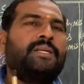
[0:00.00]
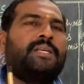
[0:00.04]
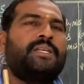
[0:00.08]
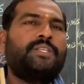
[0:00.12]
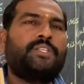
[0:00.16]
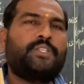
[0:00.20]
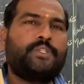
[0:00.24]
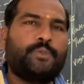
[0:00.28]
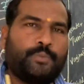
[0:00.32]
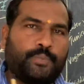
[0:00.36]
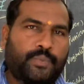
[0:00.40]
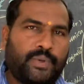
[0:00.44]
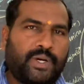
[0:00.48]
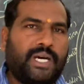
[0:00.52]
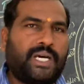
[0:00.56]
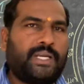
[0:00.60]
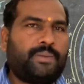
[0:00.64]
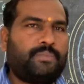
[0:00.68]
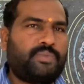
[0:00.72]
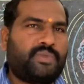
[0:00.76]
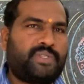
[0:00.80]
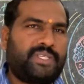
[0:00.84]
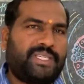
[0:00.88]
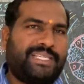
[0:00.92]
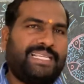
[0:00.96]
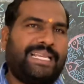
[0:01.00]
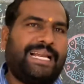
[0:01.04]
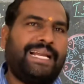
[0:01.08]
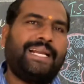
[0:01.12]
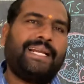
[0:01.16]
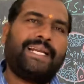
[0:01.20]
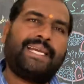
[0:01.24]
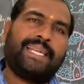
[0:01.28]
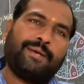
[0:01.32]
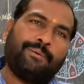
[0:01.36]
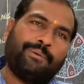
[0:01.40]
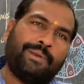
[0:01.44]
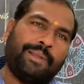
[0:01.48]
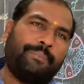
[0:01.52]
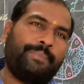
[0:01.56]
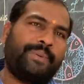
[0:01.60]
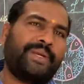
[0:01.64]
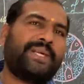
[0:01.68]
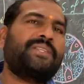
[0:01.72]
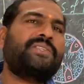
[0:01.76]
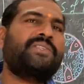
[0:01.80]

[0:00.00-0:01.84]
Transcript: sperms in a developing